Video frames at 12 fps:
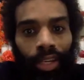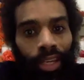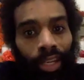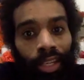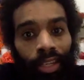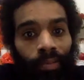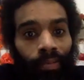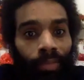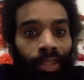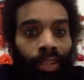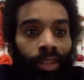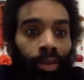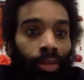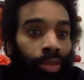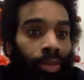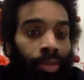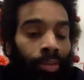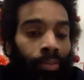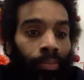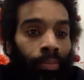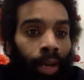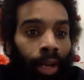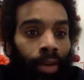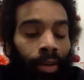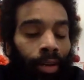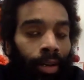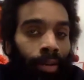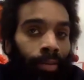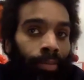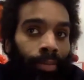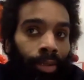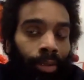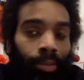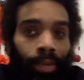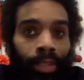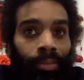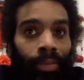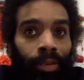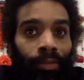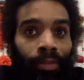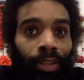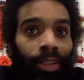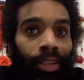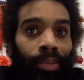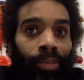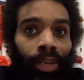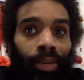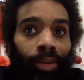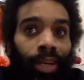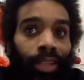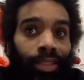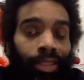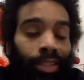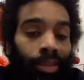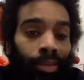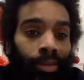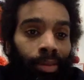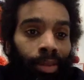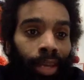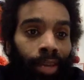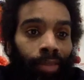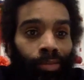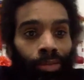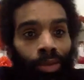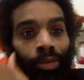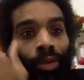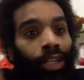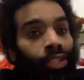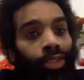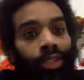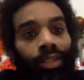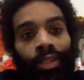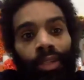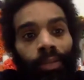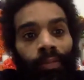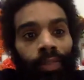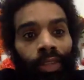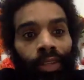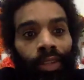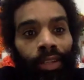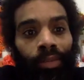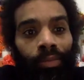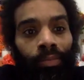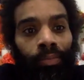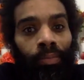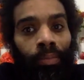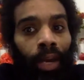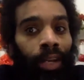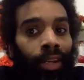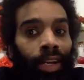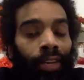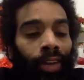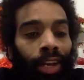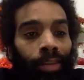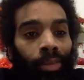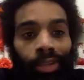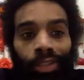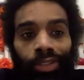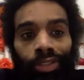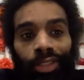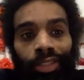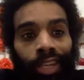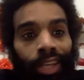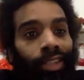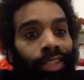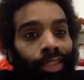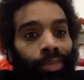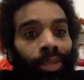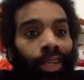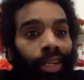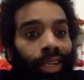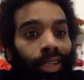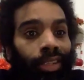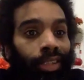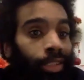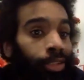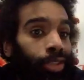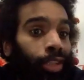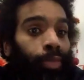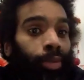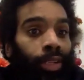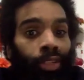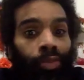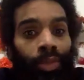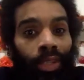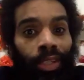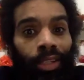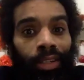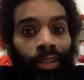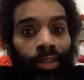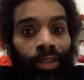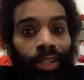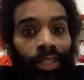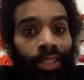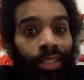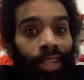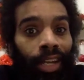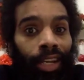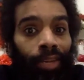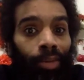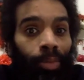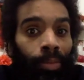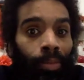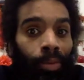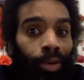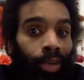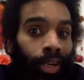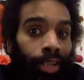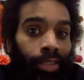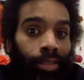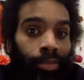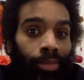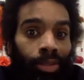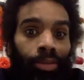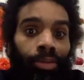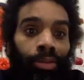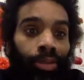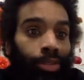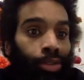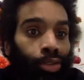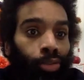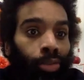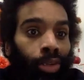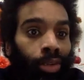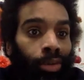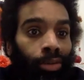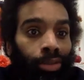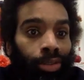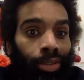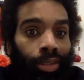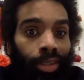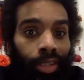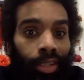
And, you know, my feeling in many ways is that that regression might not have had a malicious intent at the beginning. It's just because we are in a society where people are accustomed to consuming culture